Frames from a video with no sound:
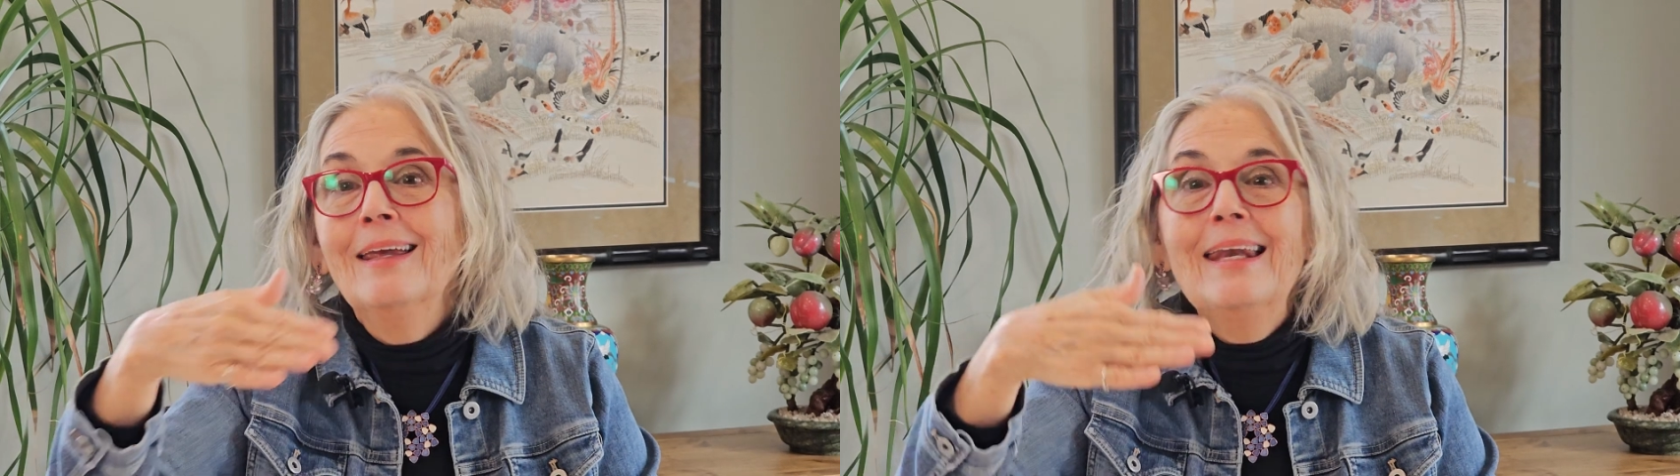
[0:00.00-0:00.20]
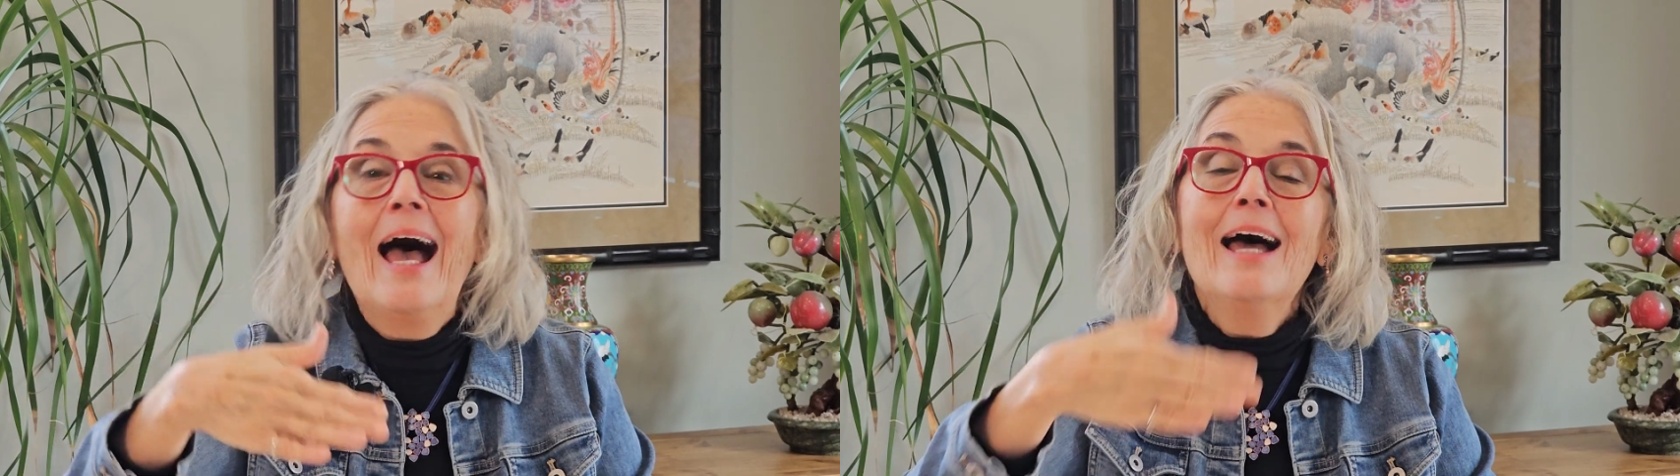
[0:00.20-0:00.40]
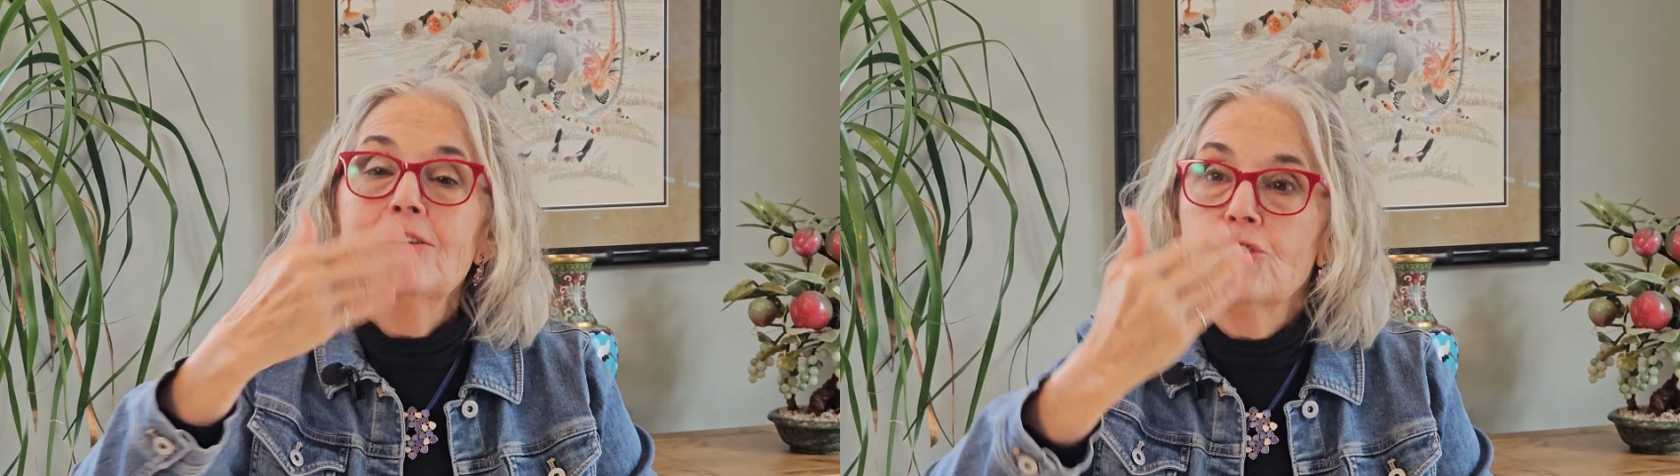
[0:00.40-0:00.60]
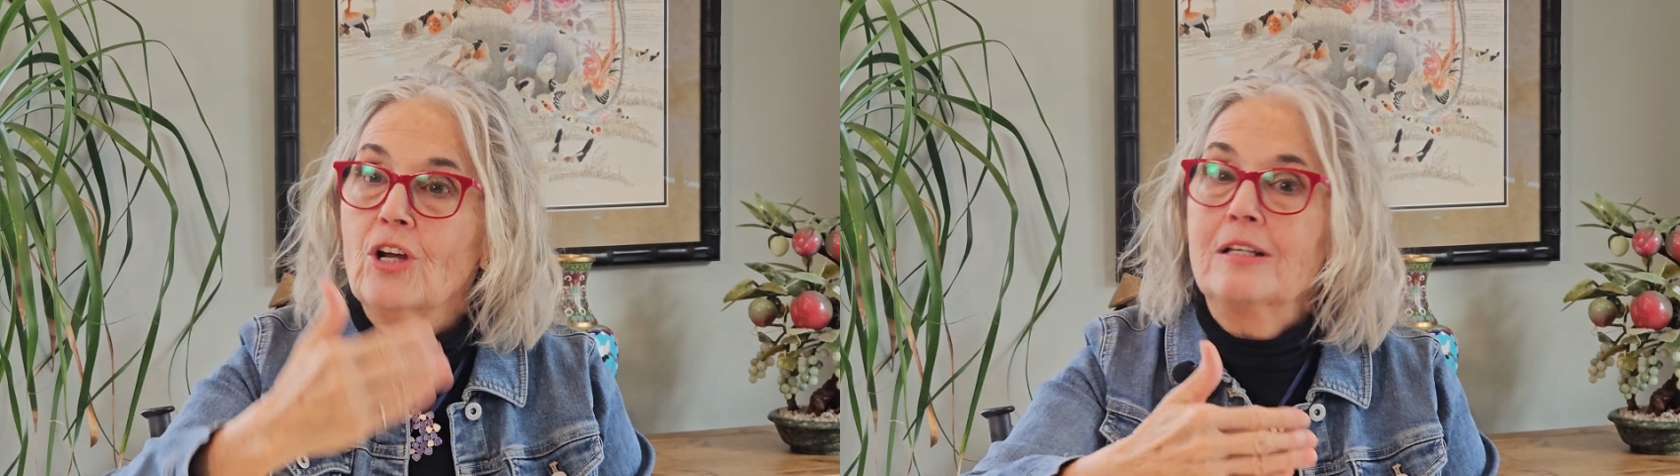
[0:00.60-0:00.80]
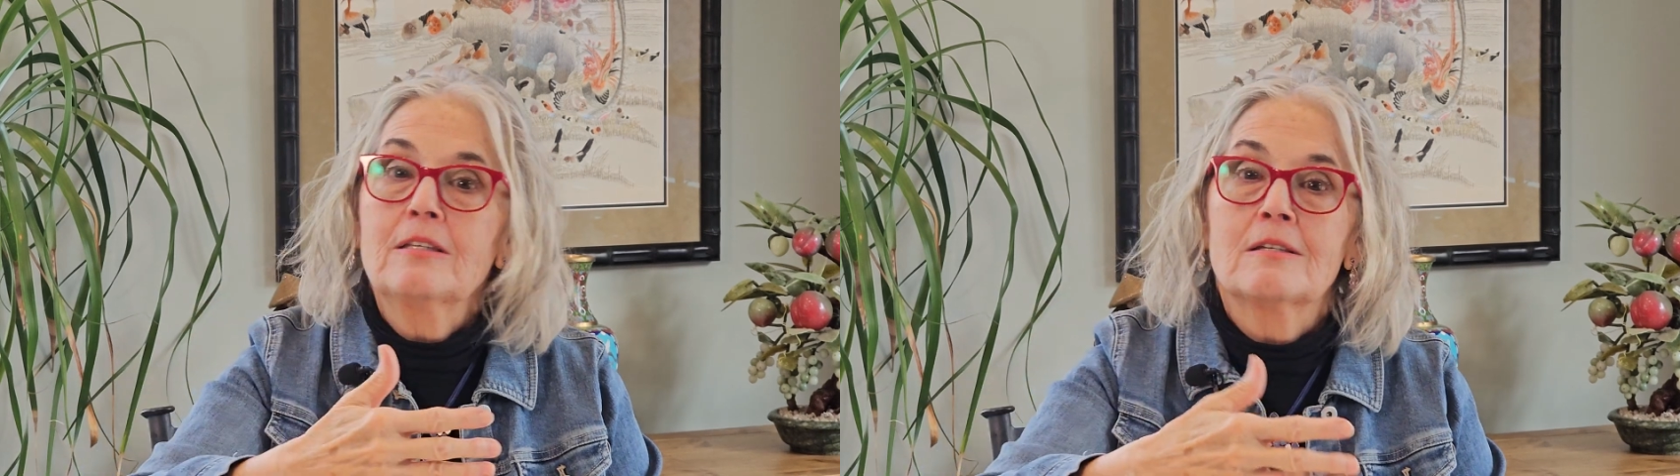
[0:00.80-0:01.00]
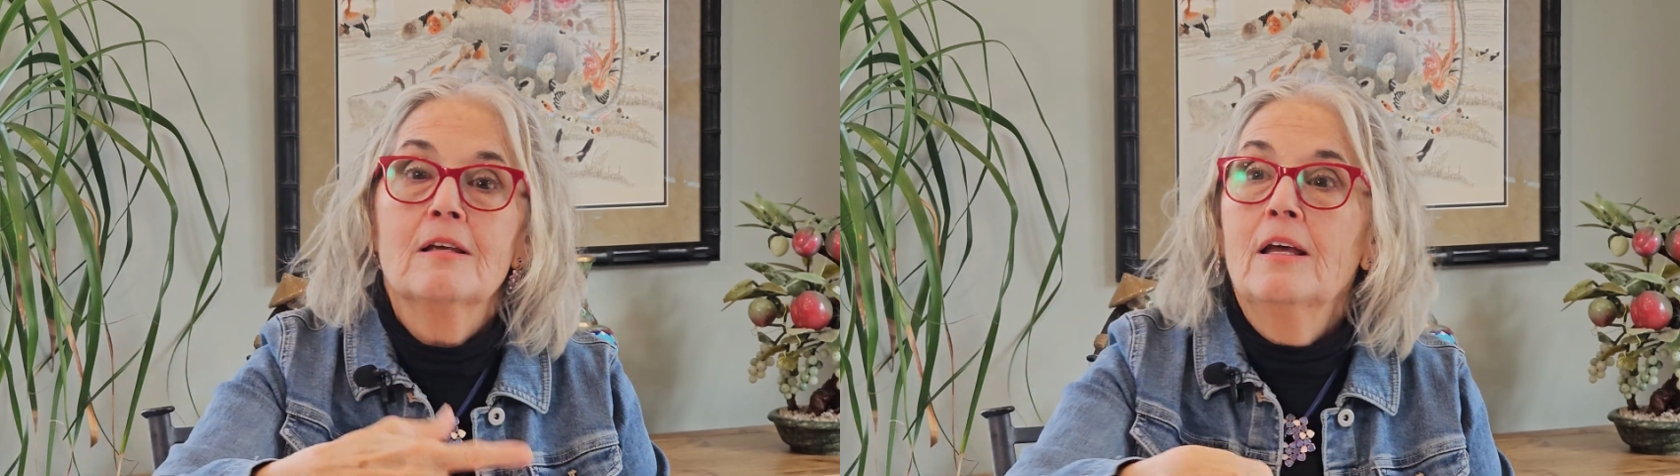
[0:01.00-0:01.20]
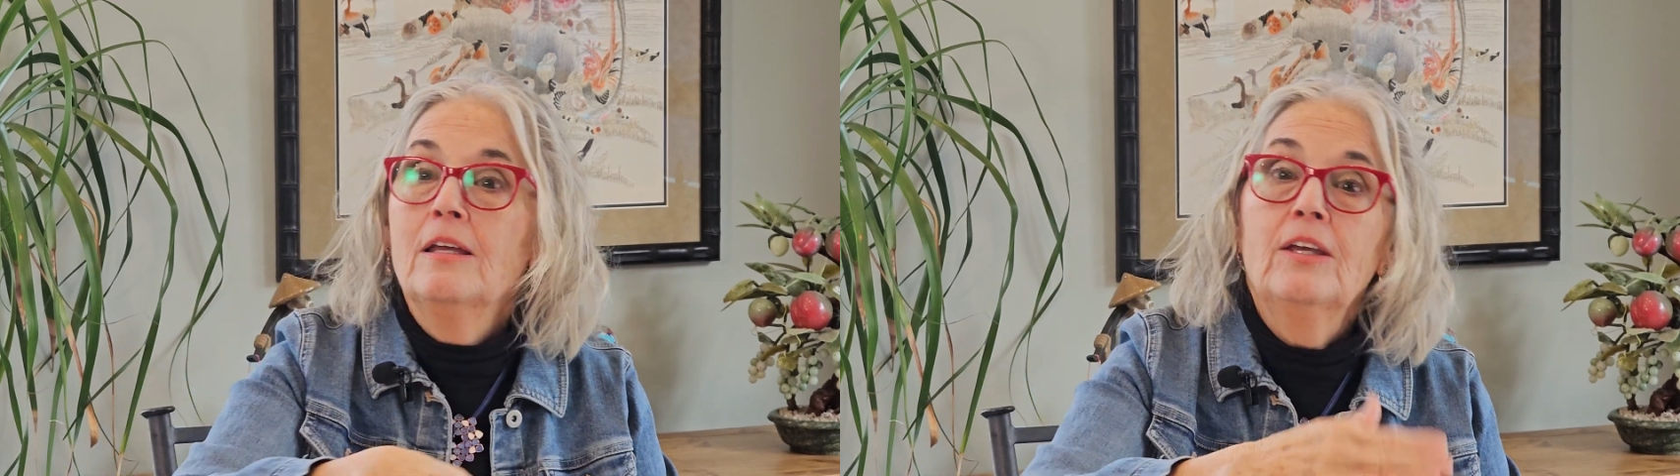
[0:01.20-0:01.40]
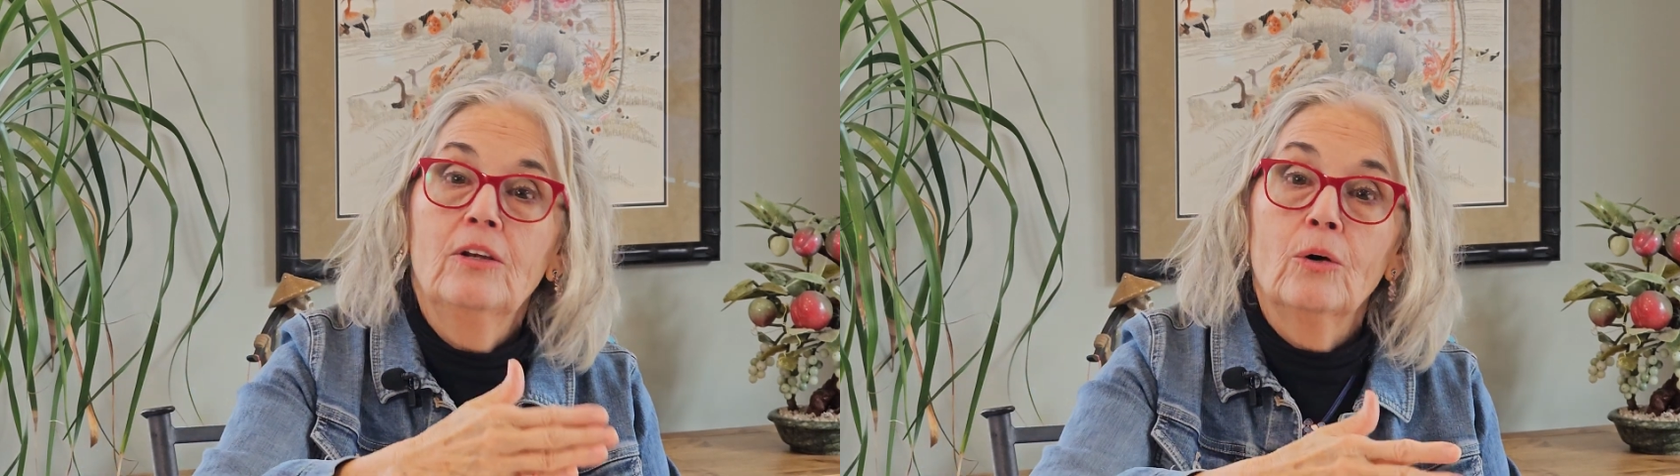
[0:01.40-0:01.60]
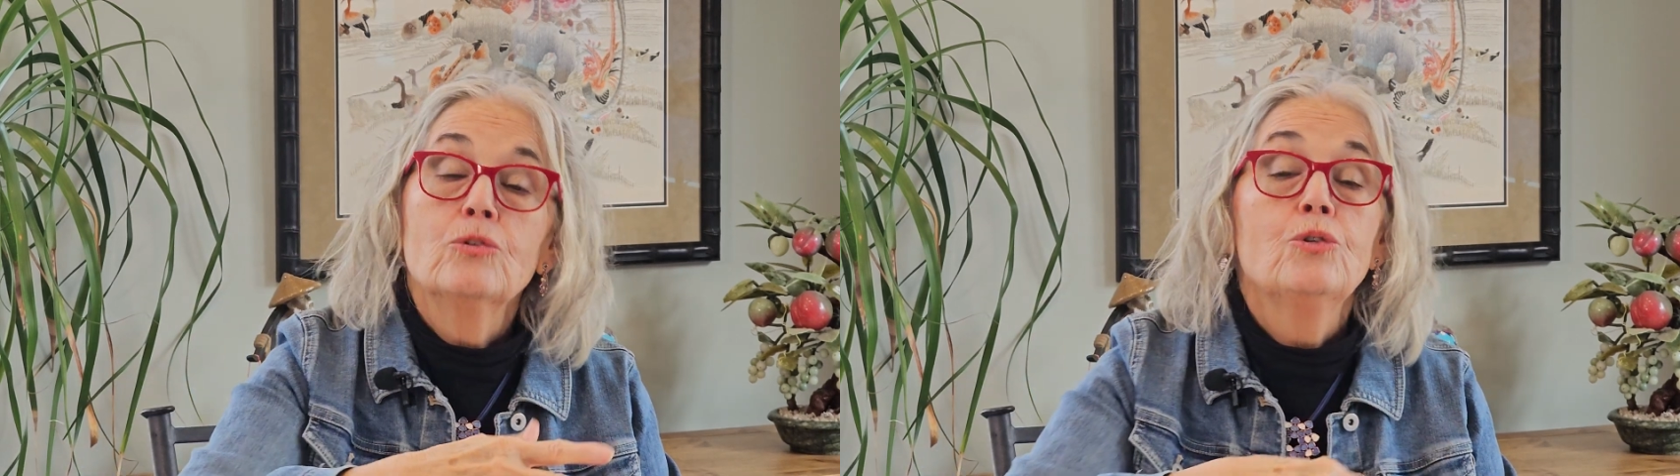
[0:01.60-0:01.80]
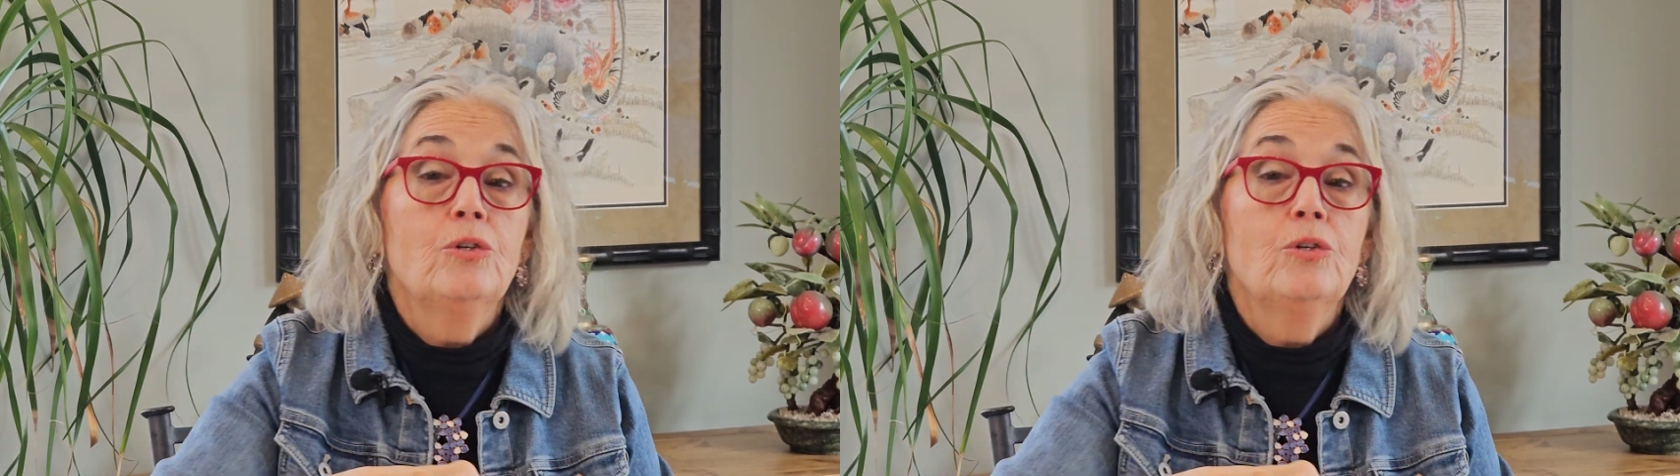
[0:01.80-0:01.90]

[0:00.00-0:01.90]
not just, do